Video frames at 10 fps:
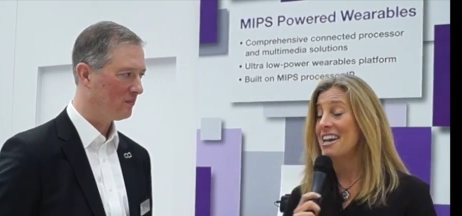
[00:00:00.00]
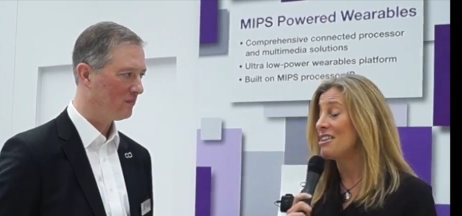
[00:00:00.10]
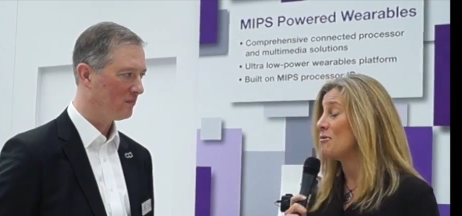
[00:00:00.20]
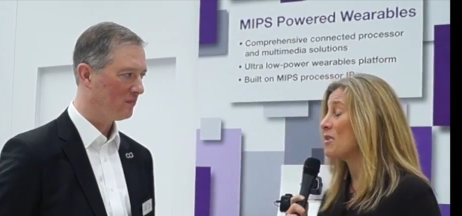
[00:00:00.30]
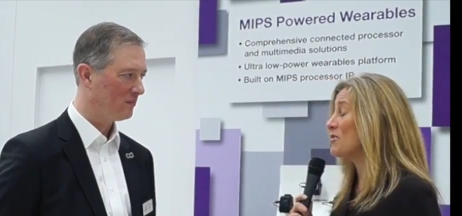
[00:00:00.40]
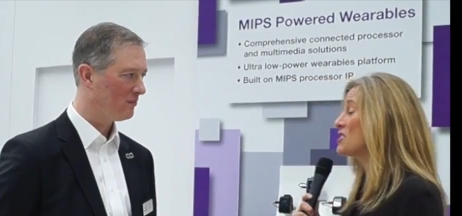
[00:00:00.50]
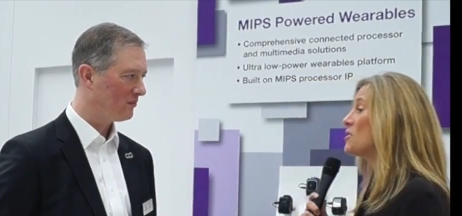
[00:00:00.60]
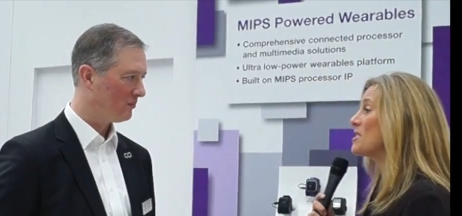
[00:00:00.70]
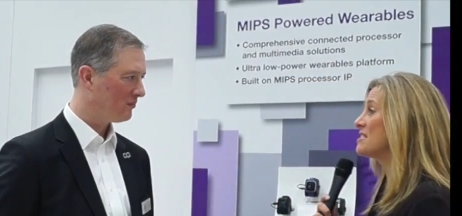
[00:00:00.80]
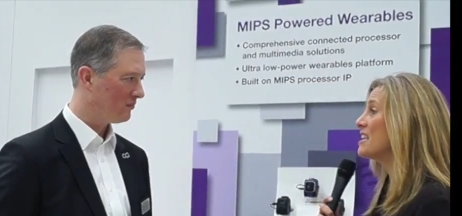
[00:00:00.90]
Speaker 1: And we were so
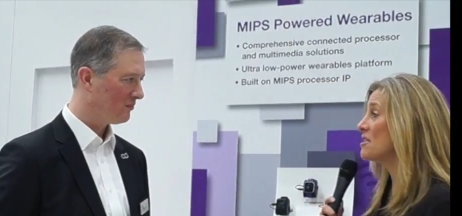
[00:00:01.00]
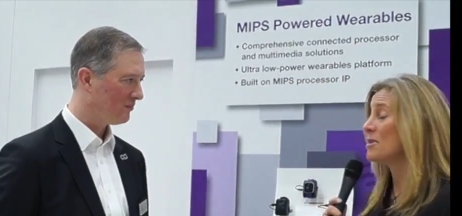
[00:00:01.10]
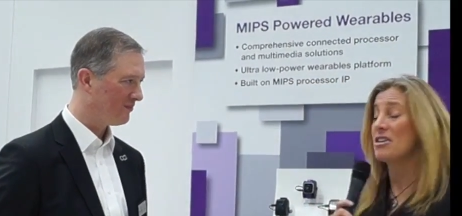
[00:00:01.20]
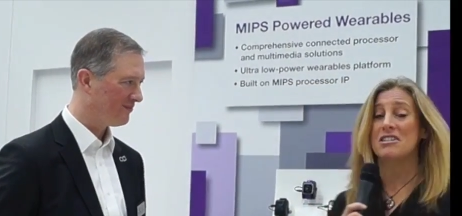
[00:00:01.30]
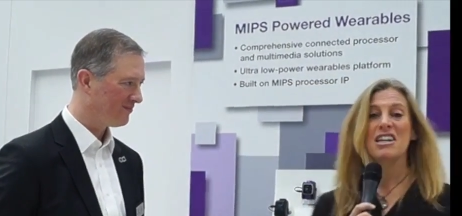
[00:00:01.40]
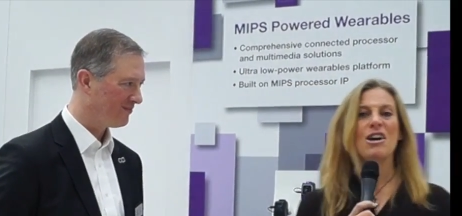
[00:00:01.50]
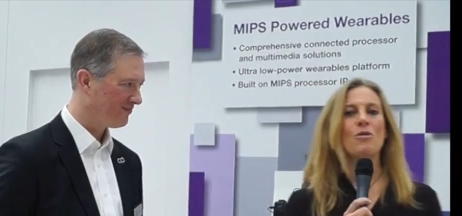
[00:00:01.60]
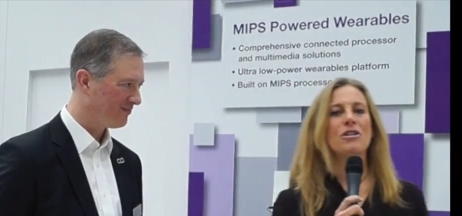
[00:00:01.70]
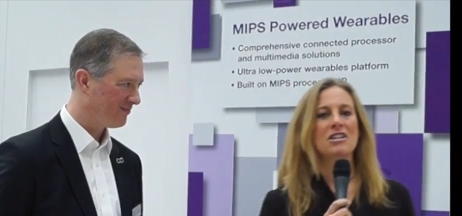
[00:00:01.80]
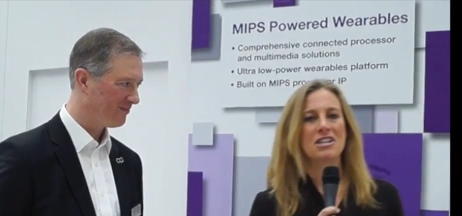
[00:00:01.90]
excited because
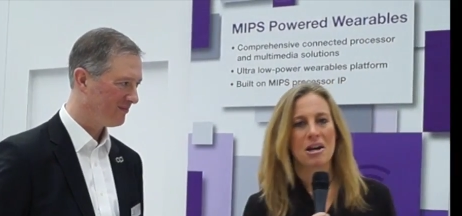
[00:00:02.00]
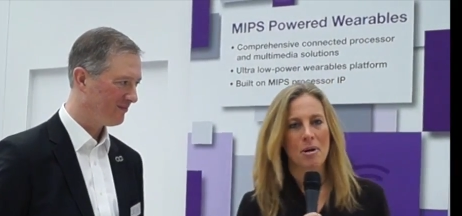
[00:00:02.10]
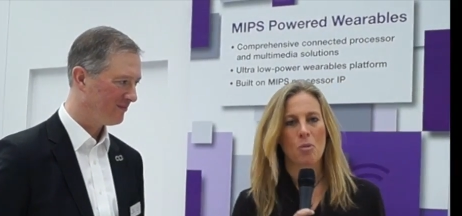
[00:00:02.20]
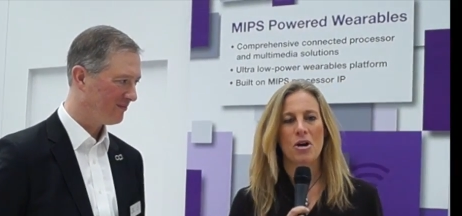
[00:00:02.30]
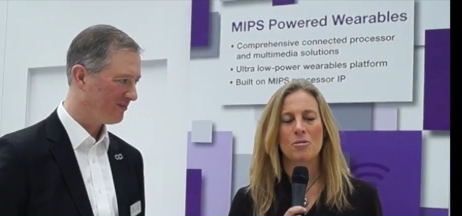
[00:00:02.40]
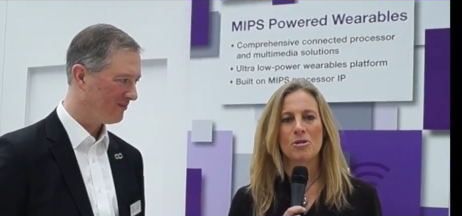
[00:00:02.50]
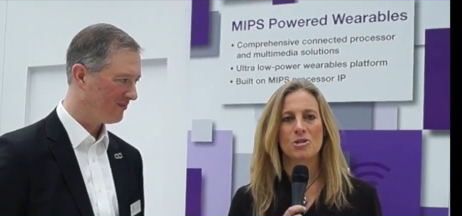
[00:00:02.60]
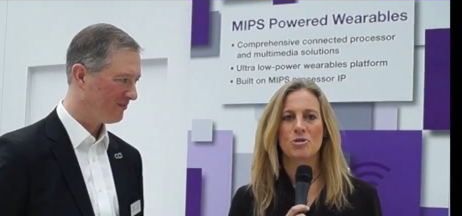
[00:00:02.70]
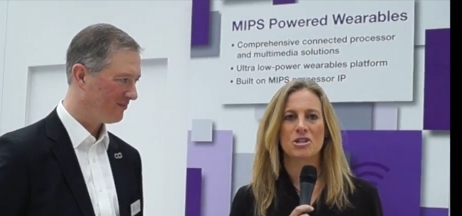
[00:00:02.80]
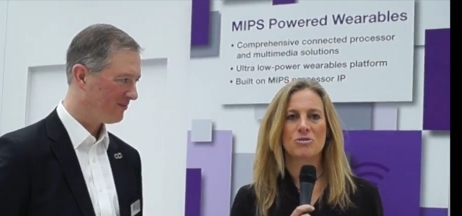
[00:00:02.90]
we're going to talk about wearables,
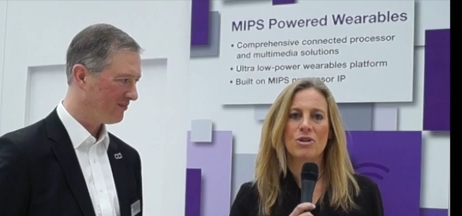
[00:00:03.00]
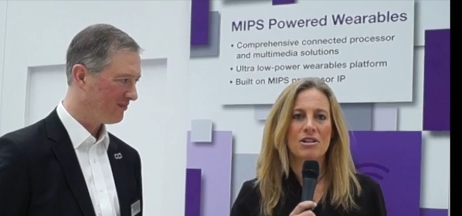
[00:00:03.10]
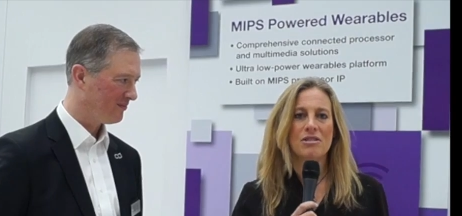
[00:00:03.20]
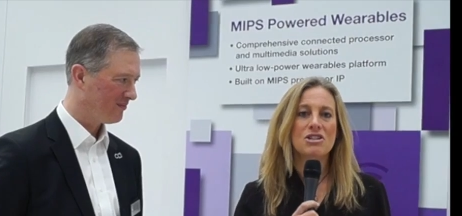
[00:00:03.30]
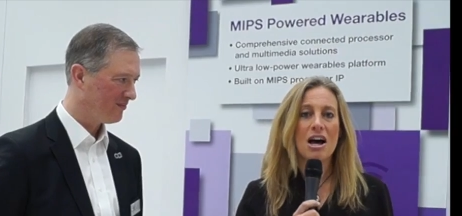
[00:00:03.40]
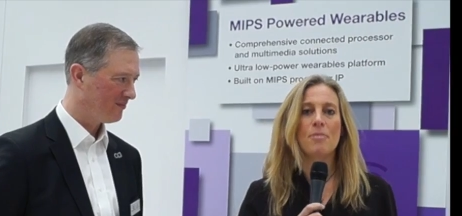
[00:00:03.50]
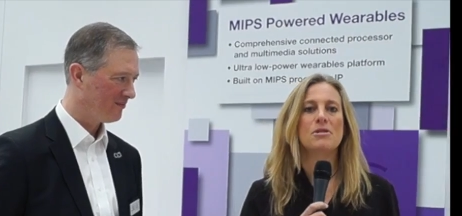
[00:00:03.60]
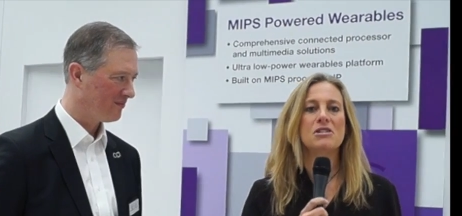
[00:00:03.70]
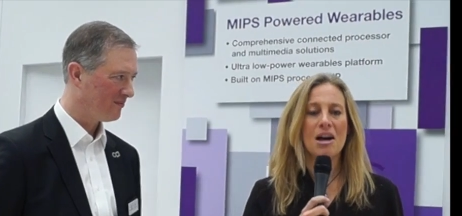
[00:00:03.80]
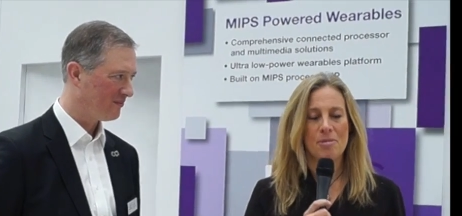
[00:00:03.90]
which is one of the top
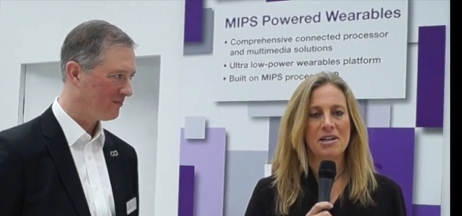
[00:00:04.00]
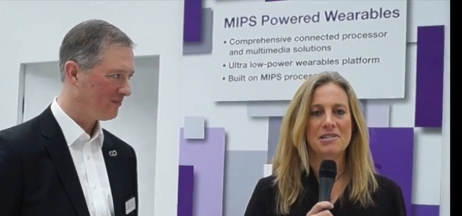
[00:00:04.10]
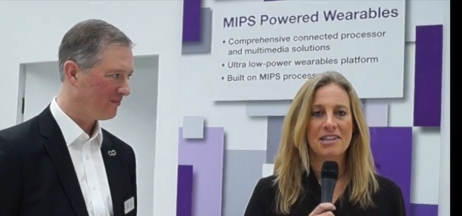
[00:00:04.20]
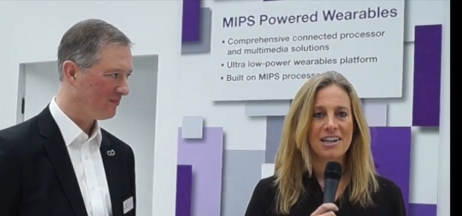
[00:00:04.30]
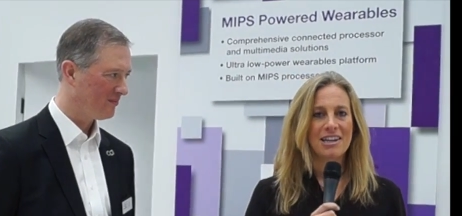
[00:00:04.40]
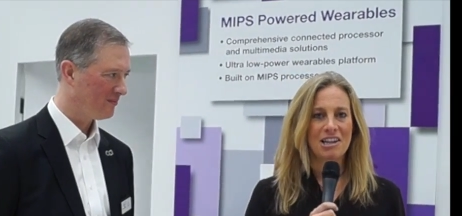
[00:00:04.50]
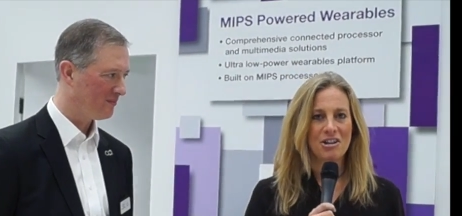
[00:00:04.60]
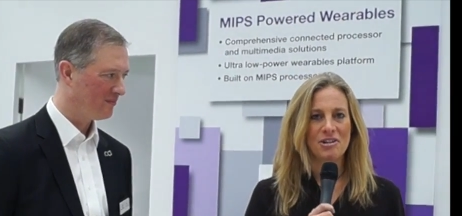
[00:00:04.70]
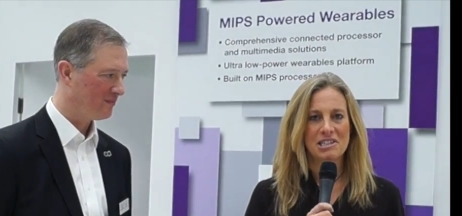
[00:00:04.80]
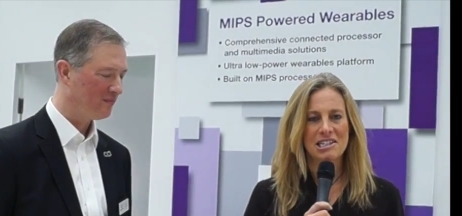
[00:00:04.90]
topics
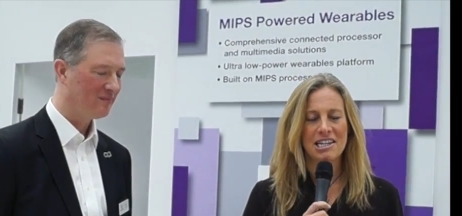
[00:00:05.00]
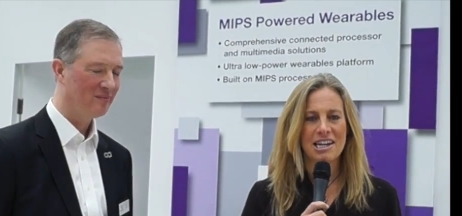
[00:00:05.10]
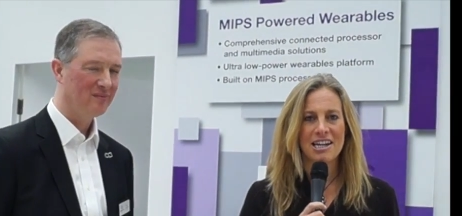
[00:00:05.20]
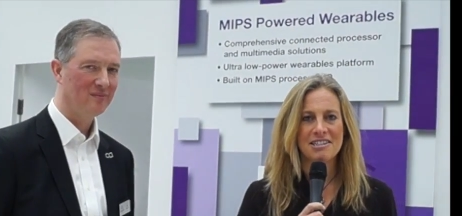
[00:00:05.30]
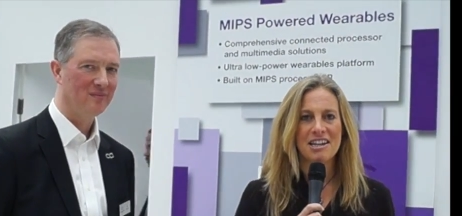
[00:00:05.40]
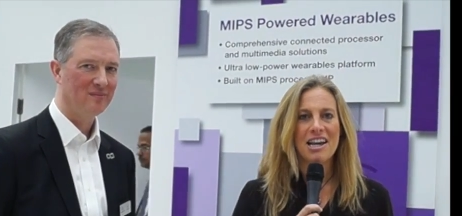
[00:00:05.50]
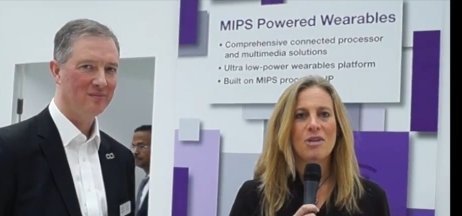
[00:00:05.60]
here at CES.